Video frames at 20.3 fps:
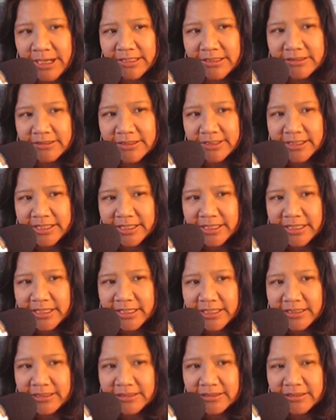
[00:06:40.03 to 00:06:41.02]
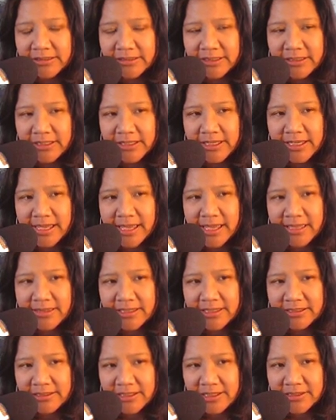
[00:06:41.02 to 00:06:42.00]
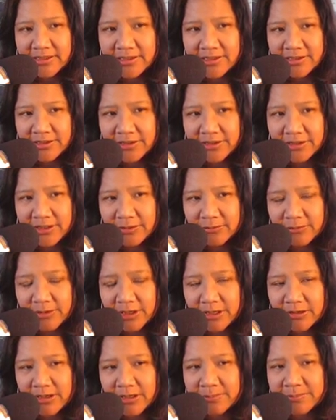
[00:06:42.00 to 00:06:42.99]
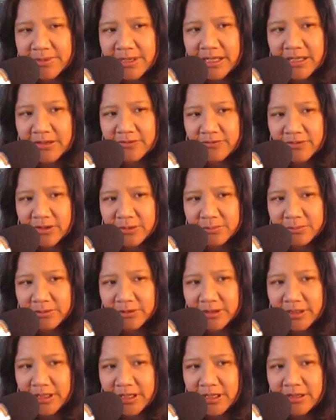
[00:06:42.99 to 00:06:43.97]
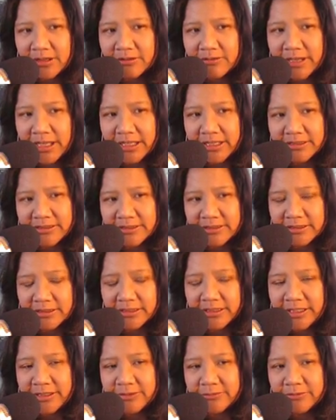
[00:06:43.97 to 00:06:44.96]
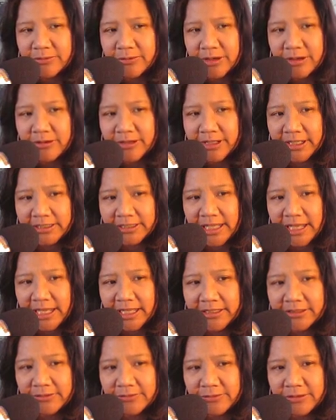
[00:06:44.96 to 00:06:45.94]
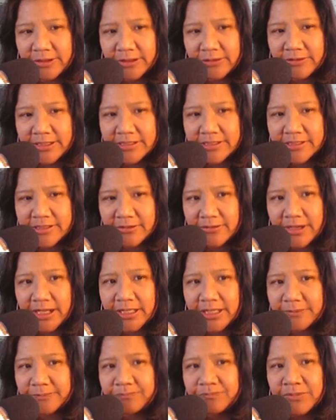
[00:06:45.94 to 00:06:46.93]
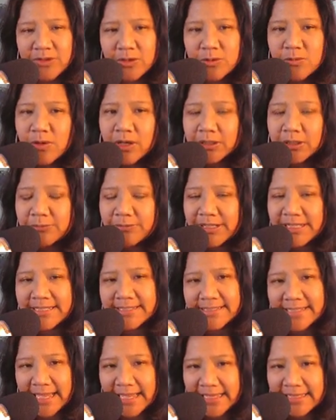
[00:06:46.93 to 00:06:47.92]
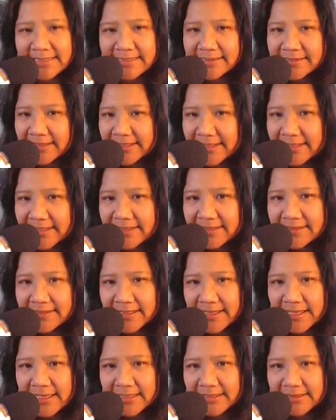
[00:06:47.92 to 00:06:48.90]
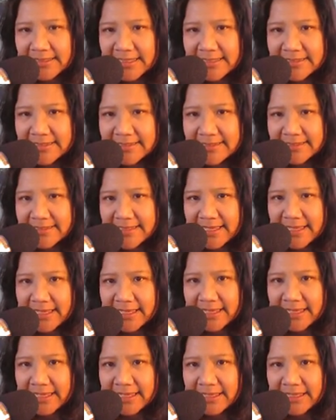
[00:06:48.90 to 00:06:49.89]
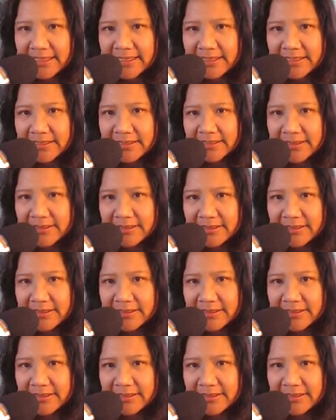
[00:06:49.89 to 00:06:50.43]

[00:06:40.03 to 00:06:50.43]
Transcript: right clicking and then insert a row above or below. I could delete a row, I could hide a row, and so on. If you want to resize these, let's say